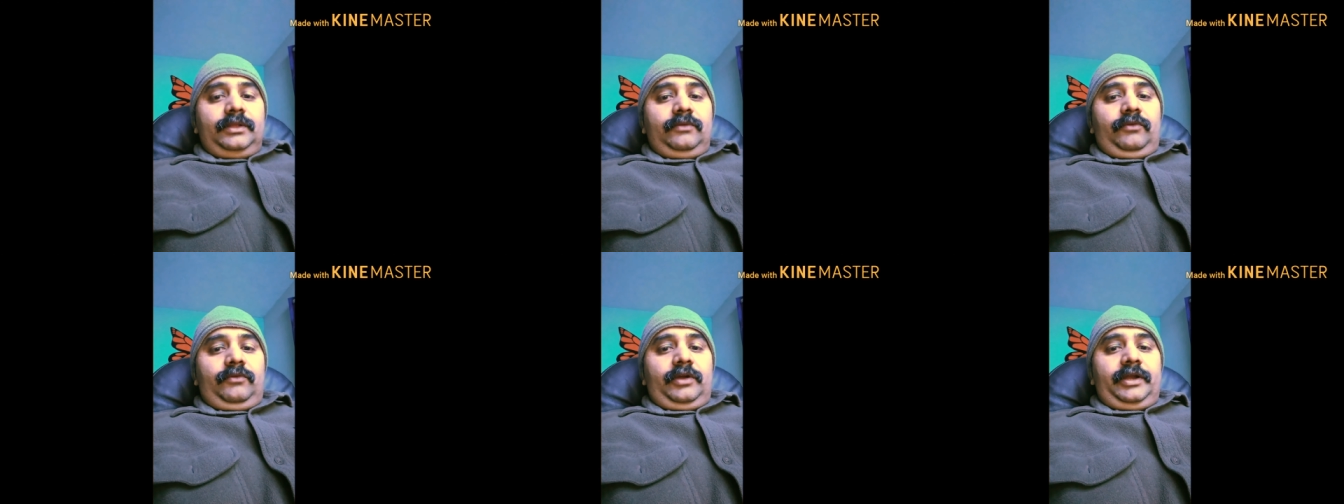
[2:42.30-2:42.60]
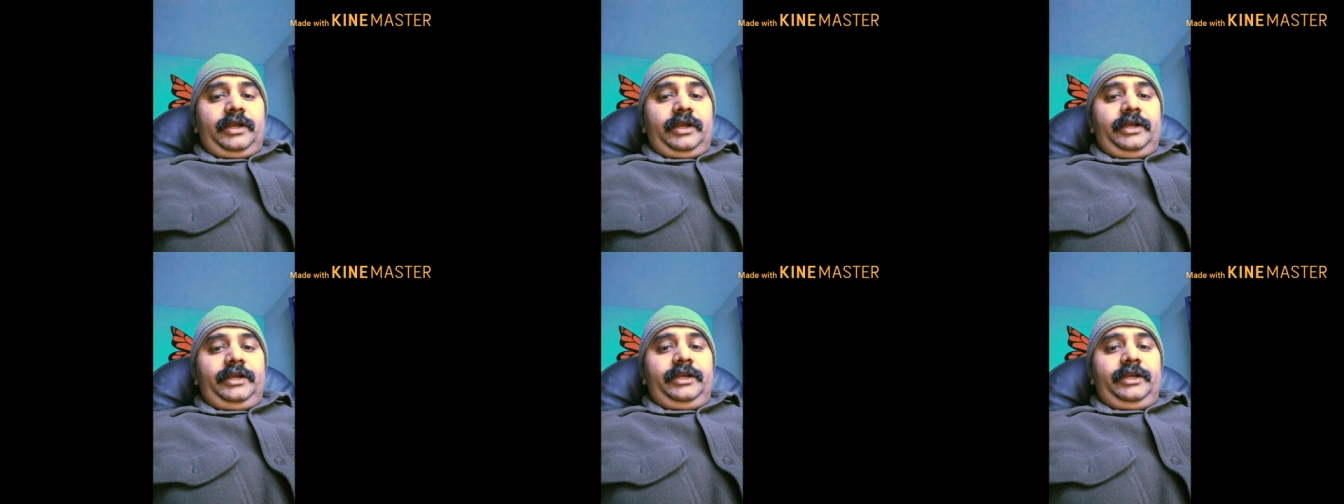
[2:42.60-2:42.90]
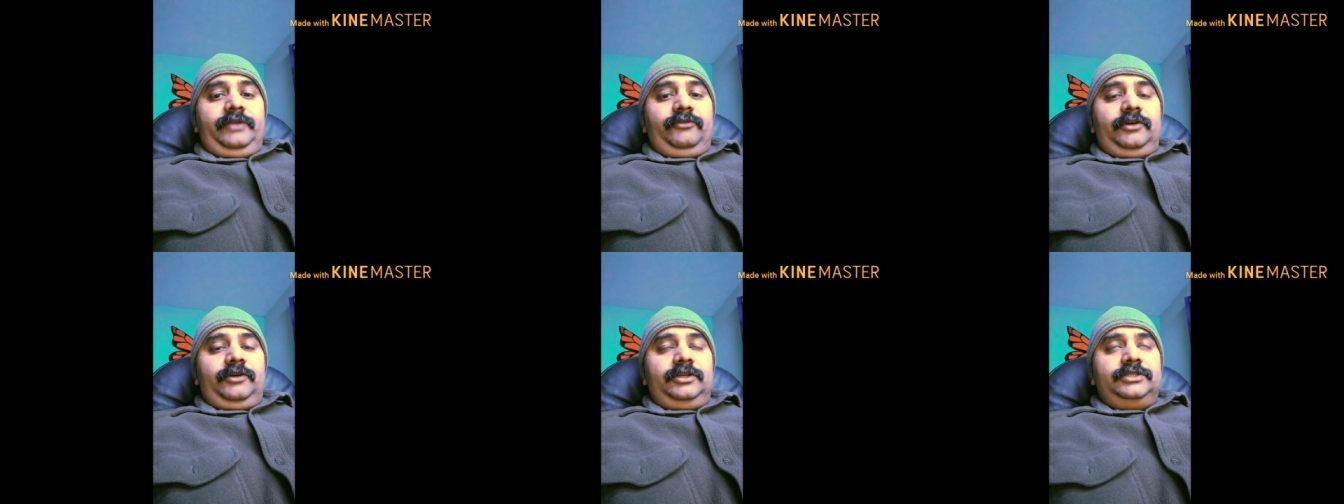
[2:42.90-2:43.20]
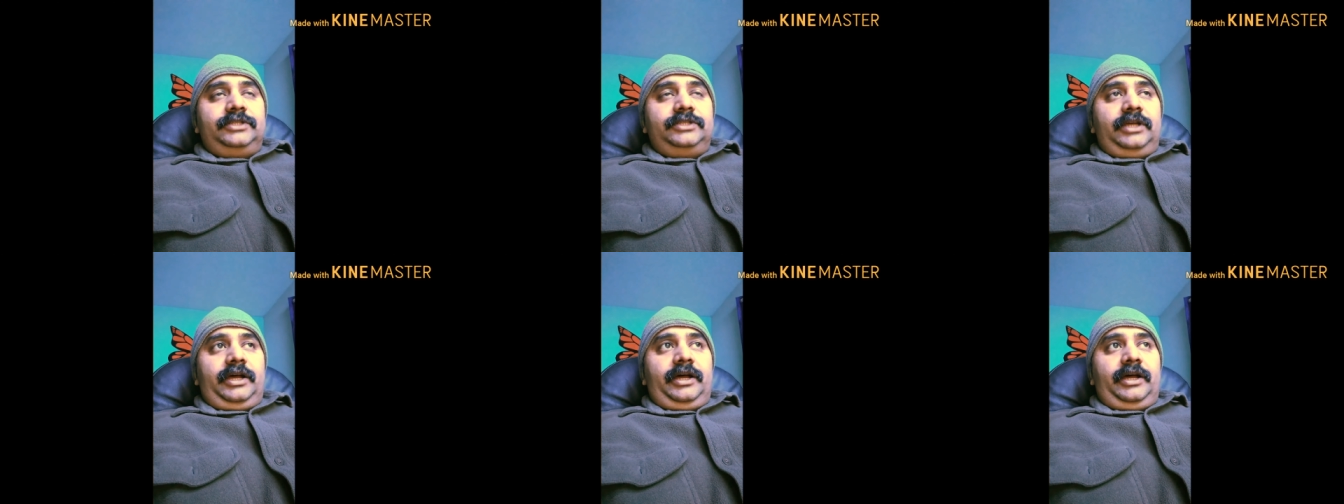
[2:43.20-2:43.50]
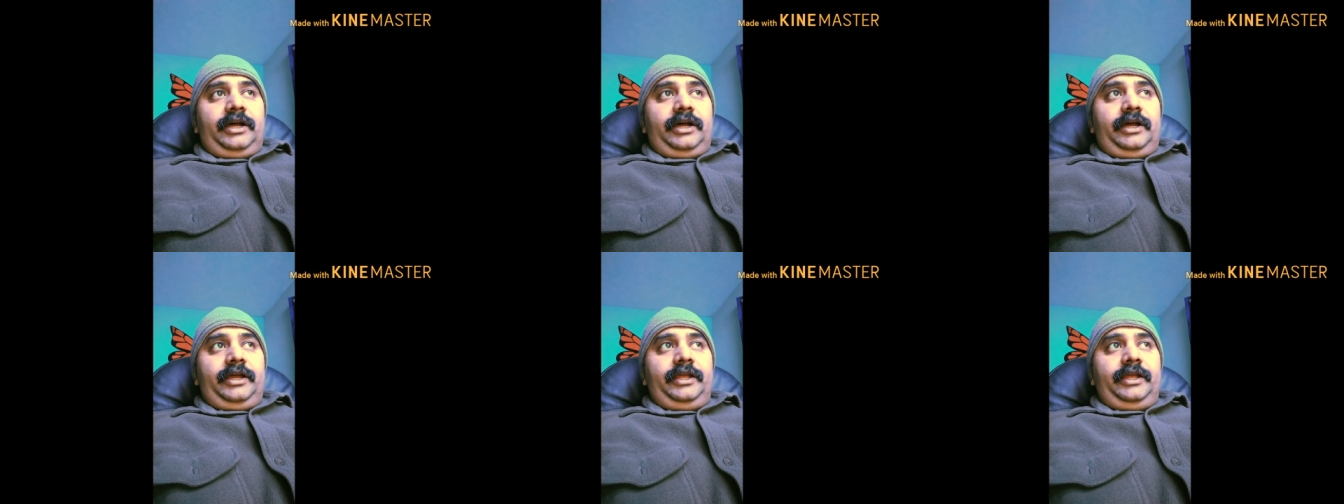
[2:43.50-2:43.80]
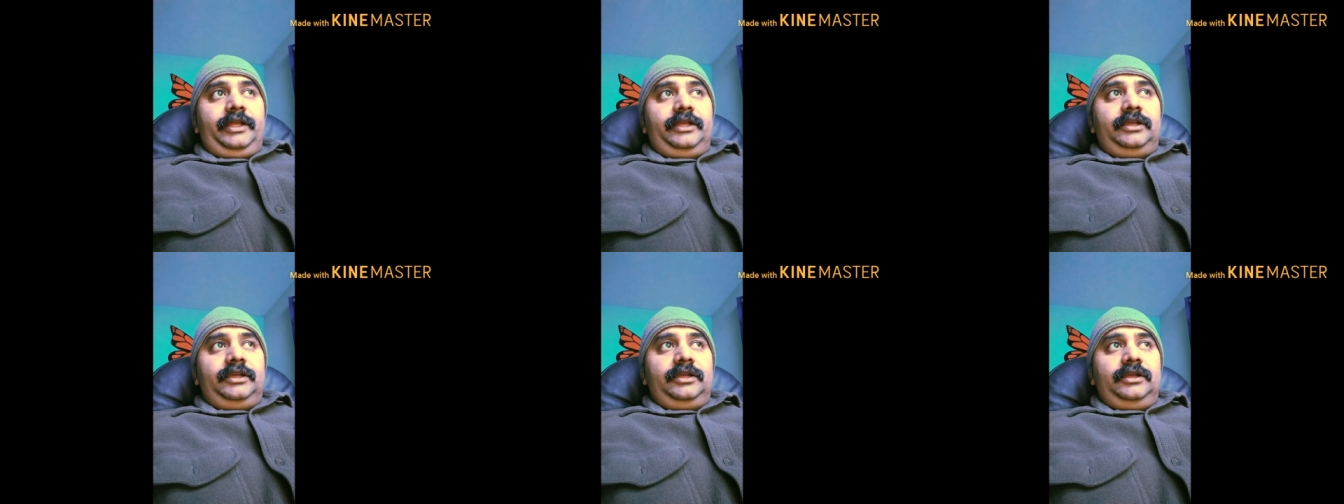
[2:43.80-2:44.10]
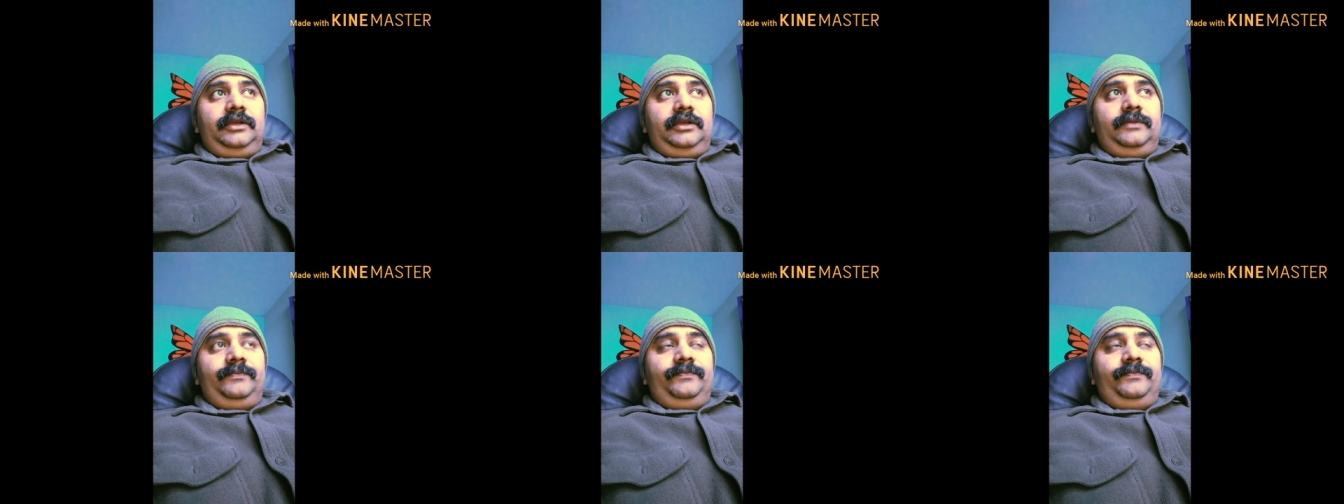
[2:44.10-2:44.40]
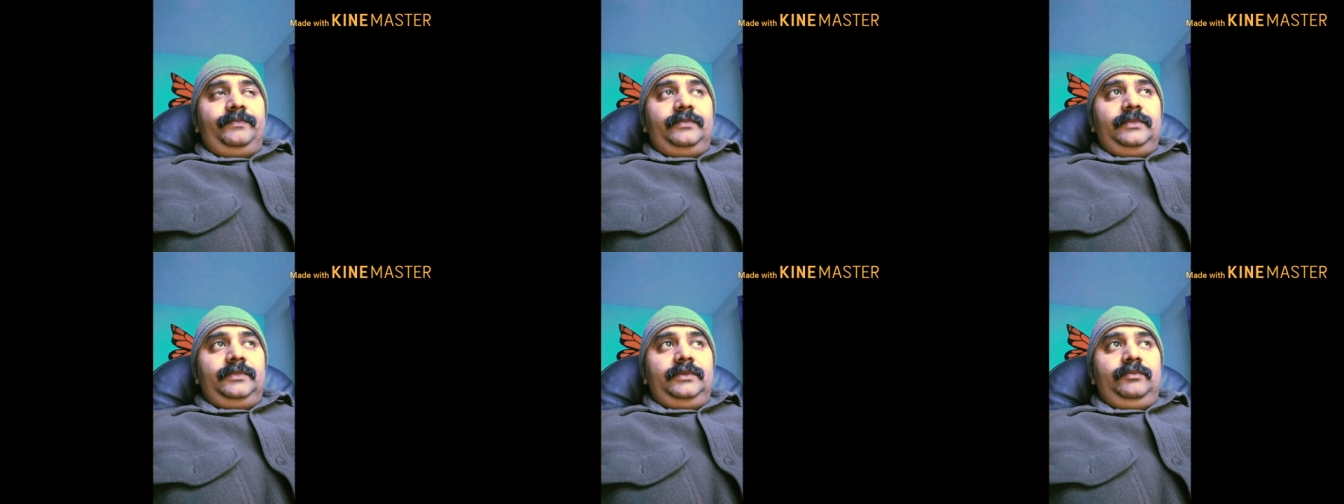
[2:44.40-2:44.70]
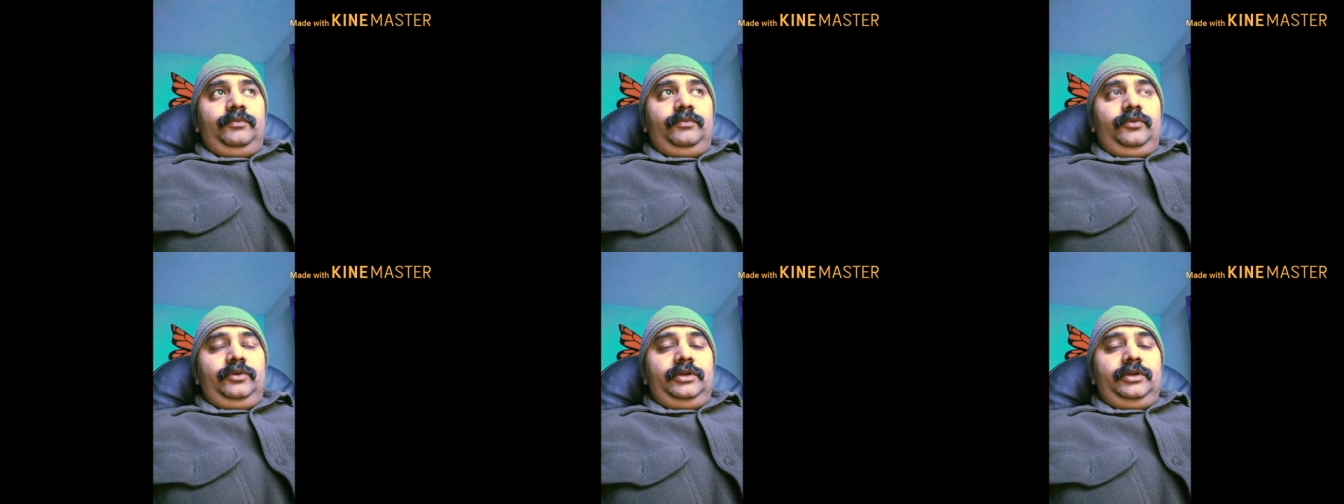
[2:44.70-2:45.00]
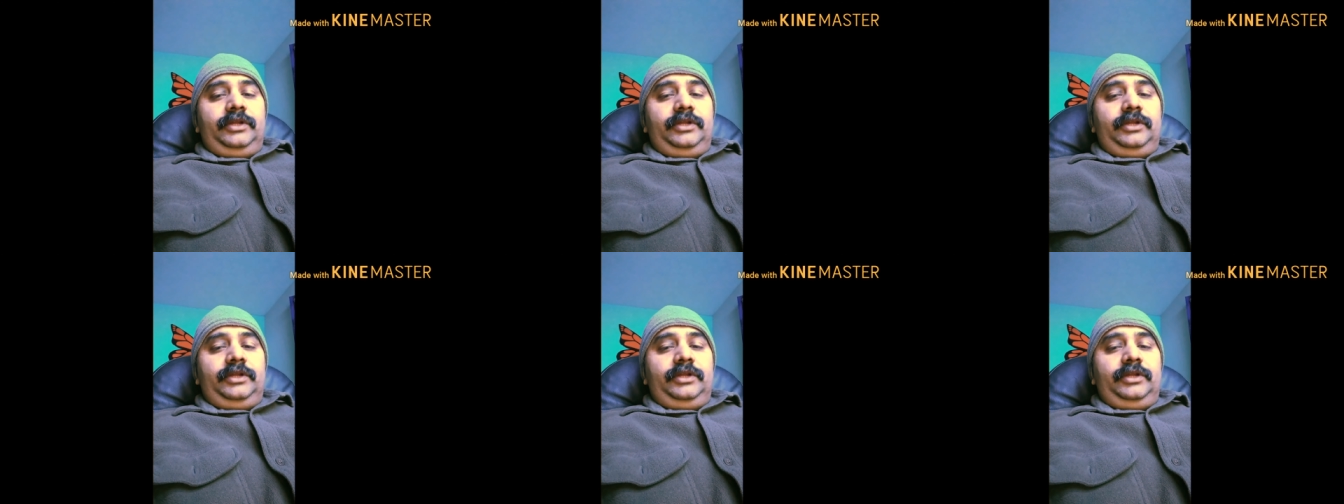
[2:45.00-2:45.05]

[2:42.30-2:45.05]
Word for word: what I did was I put